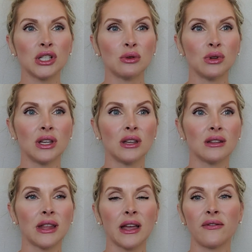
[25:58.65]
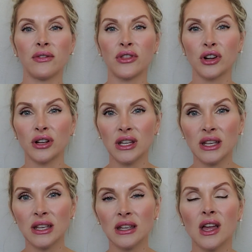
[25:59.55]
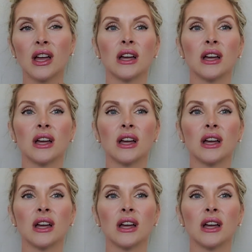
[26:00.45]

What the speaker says: doing like 30